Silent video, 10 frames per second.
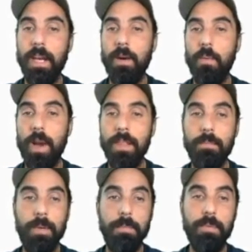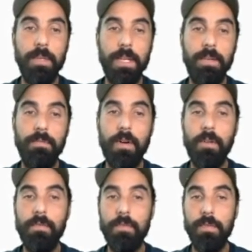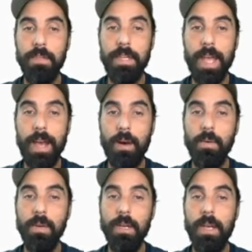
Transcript: a way that people can get involved through the DAO,